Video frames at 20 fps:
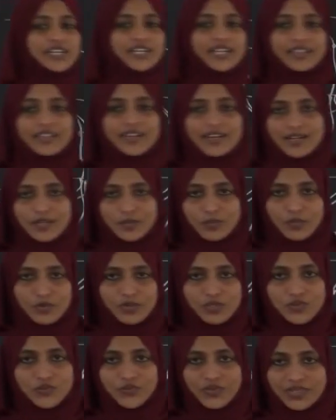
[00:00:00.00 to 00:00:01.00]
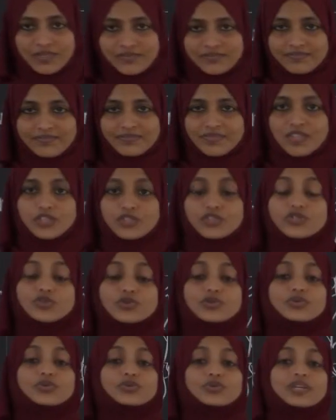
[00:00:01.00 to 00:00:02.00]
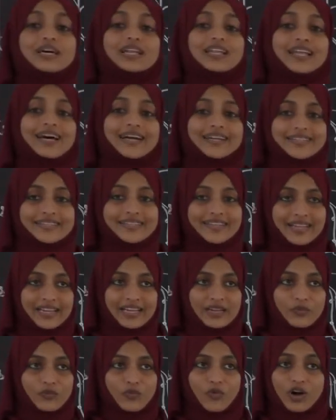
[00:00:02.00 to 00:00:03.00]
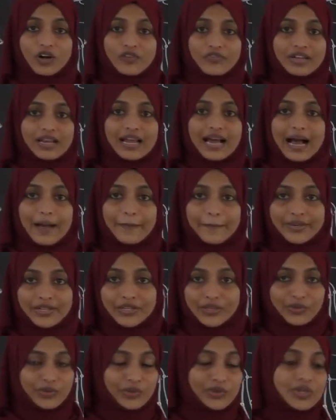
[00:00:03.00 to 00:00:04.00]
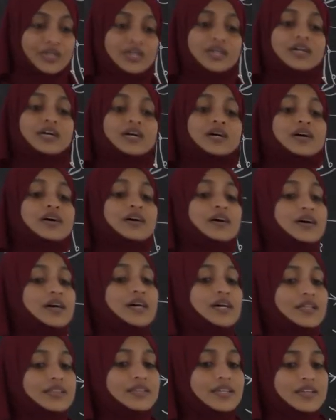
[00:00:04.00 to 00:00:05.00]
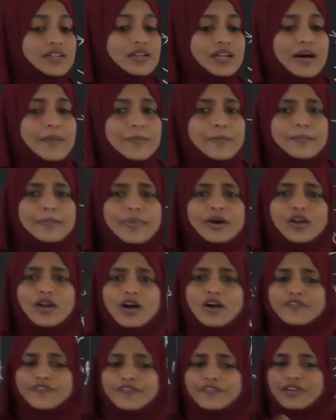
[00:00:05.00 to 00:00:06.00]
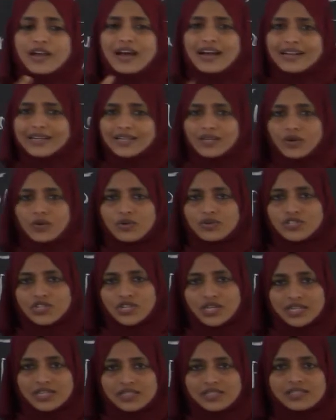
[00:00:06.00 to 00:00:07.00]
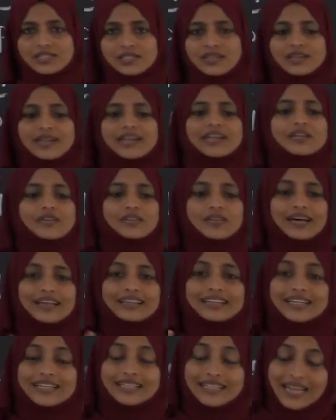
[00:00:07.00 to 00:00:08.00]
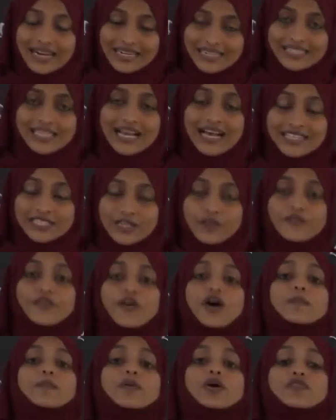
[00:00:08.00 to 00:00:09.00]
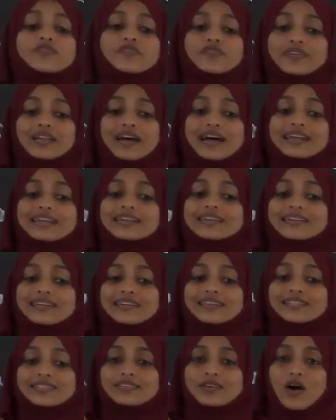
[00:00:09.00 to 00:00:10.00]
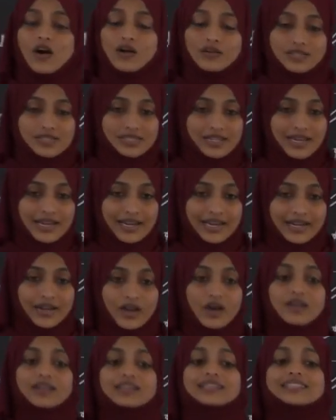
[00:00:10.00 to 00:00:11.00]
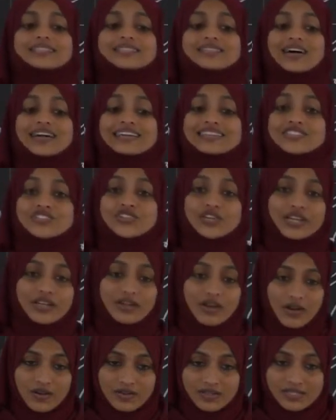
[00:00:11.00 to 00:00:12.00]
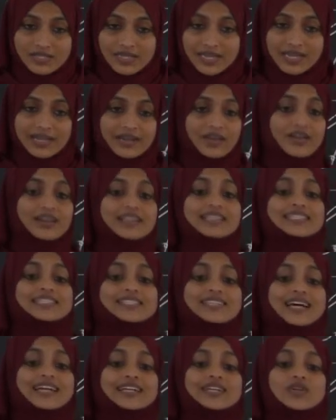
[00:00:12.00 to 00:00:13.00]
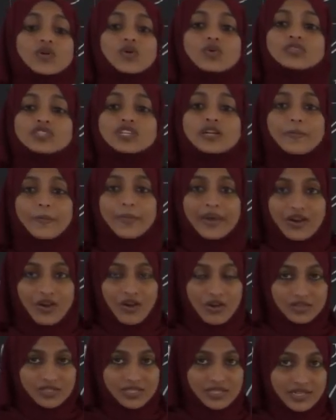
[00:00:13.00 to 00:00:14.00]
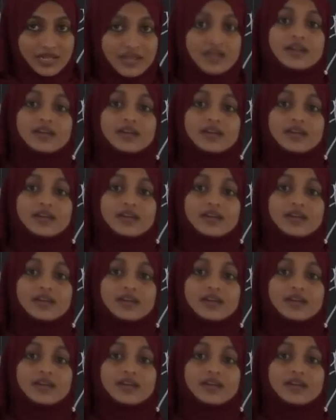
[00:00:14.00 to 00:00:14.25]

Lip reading: in the atmosphere. Due to the lightning, what will happen, you know? The number of nitrogens, that is as a form of nitrous oxide or else nitric oxide or else nitrogen peroxide.